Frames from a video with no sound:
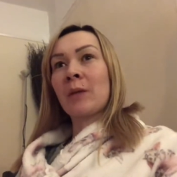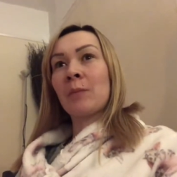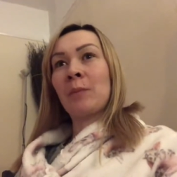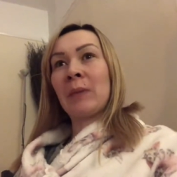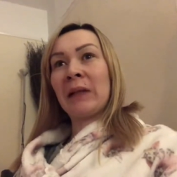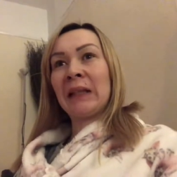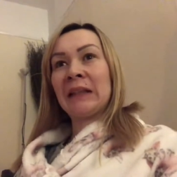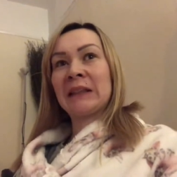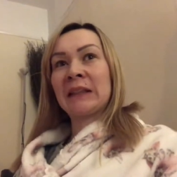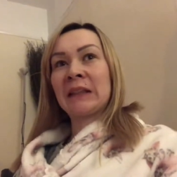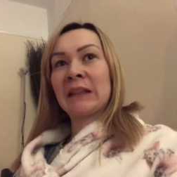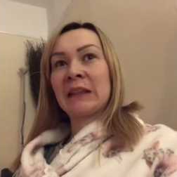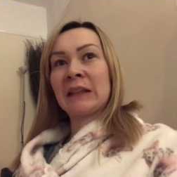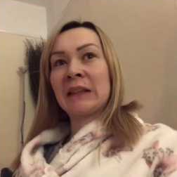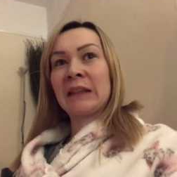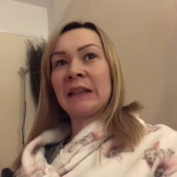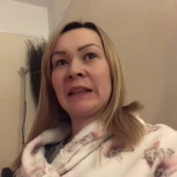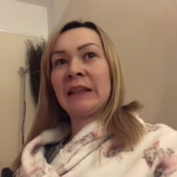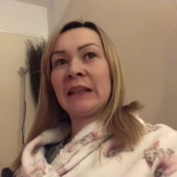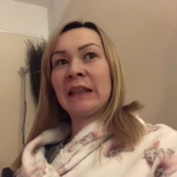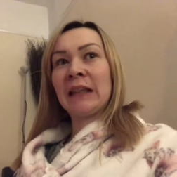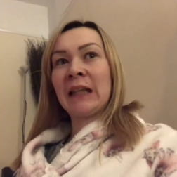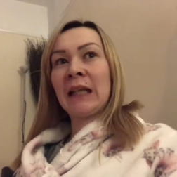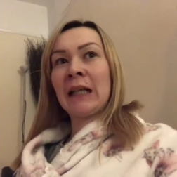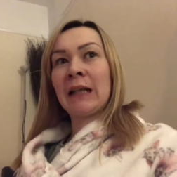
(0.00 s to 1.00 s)

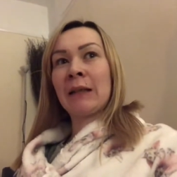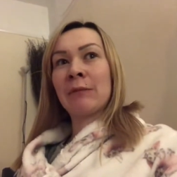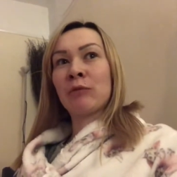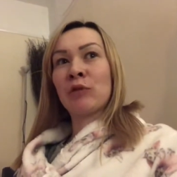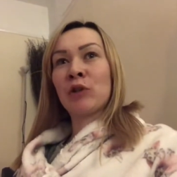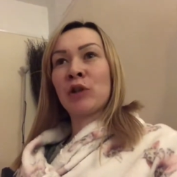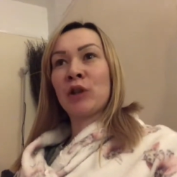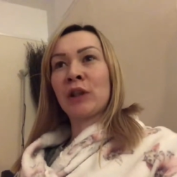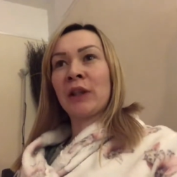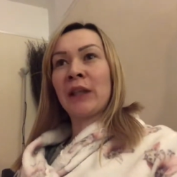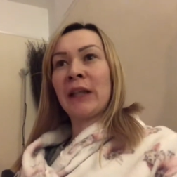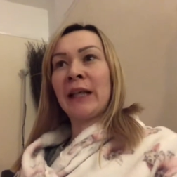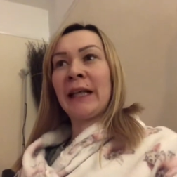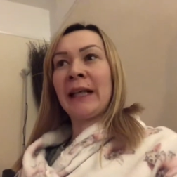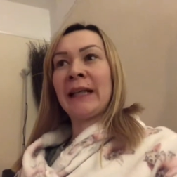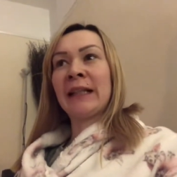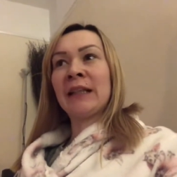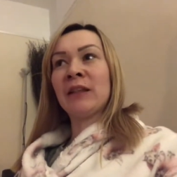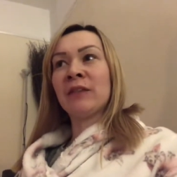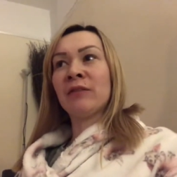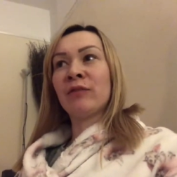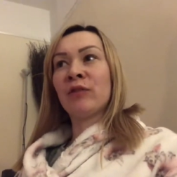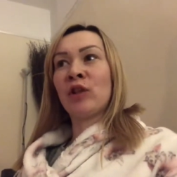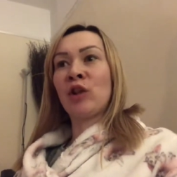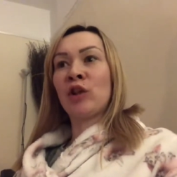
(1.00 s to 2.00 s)
basically, I'm gonna
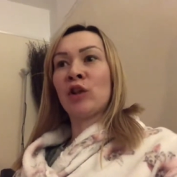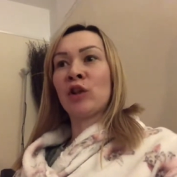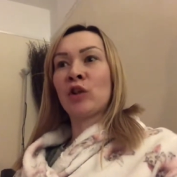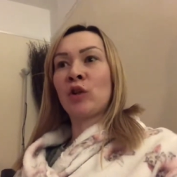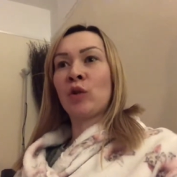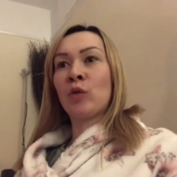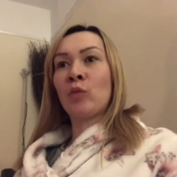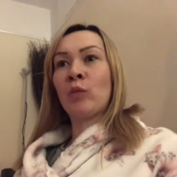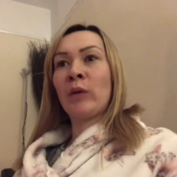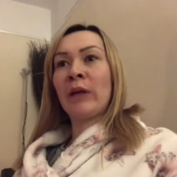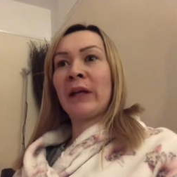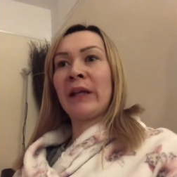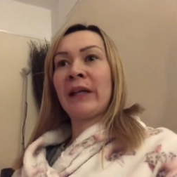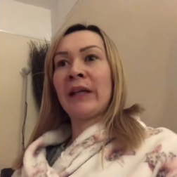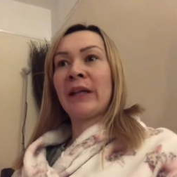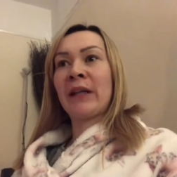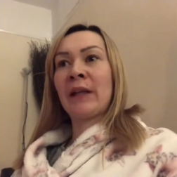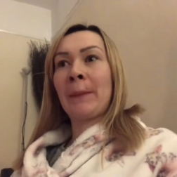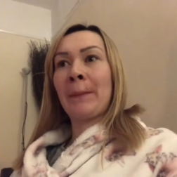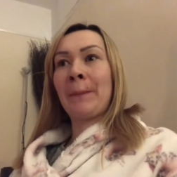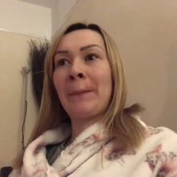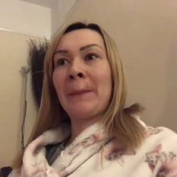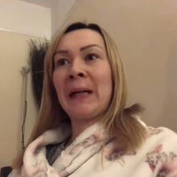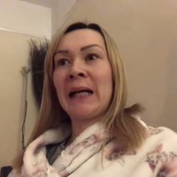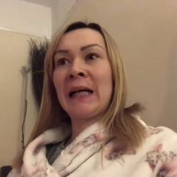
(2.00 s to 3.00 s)
end the vlog with
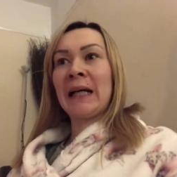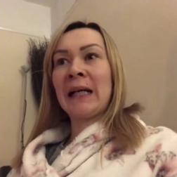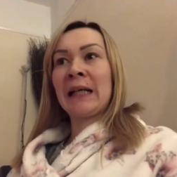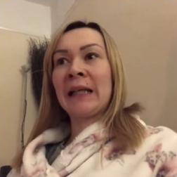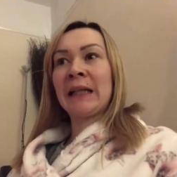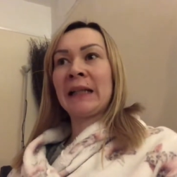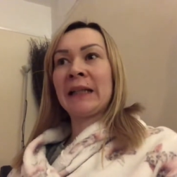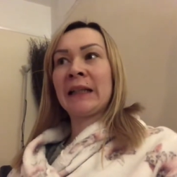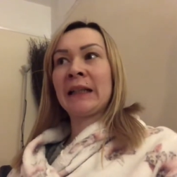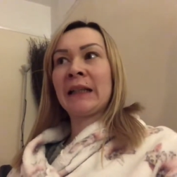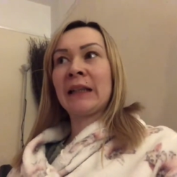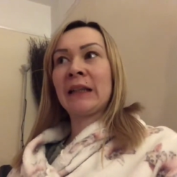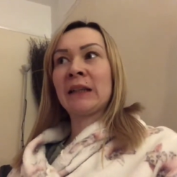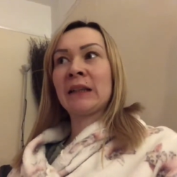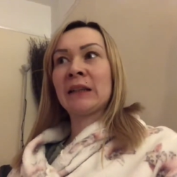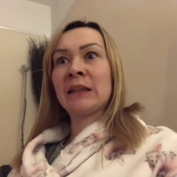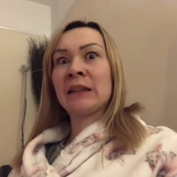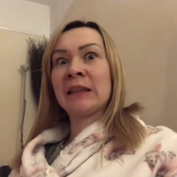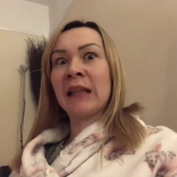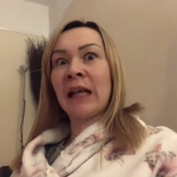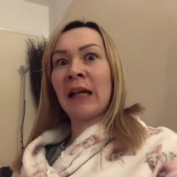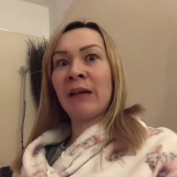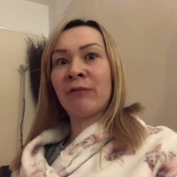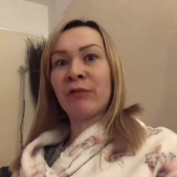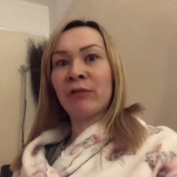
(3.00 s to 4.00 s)
my
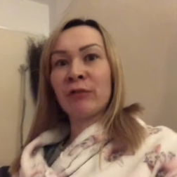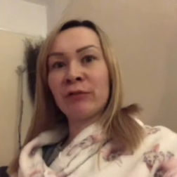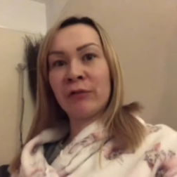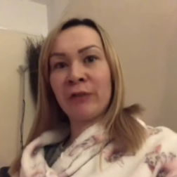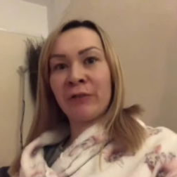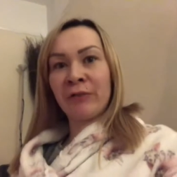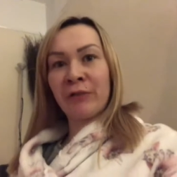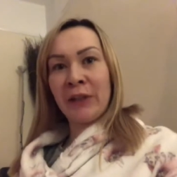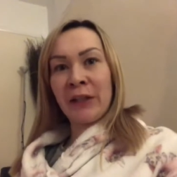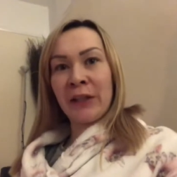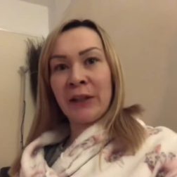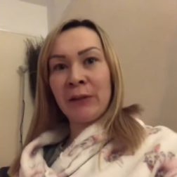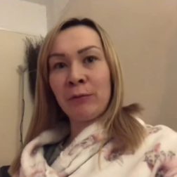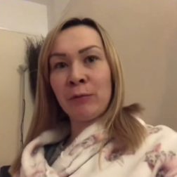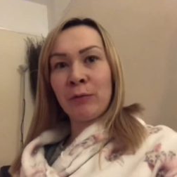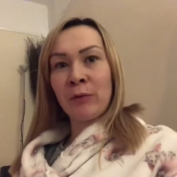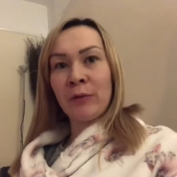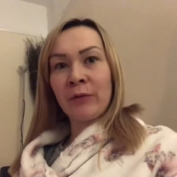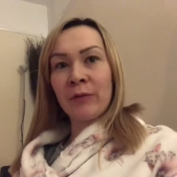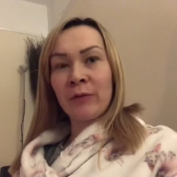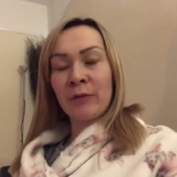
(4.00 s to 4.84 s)
ZAFUL review.